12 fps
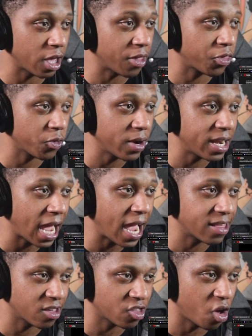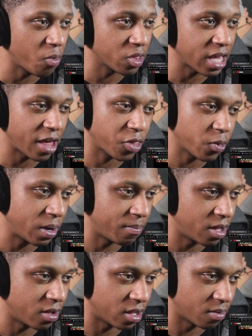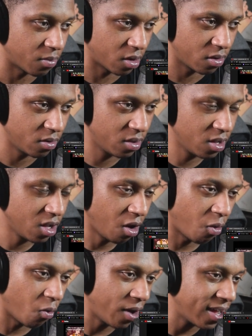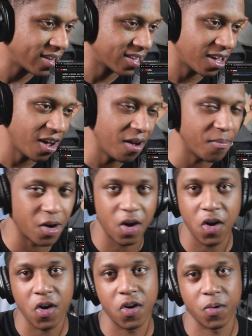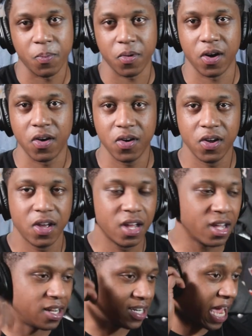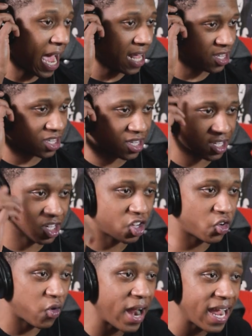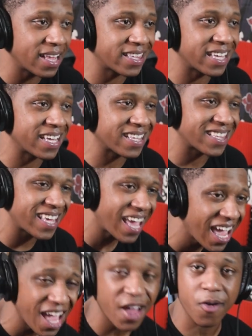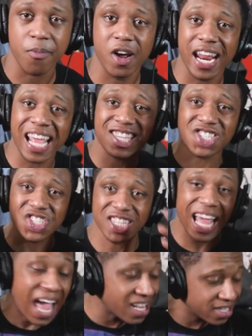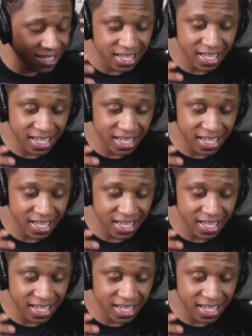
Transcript: in three days, it's almost at three million, bro. What? Come on, bro. That's crazy as hell, bro. That that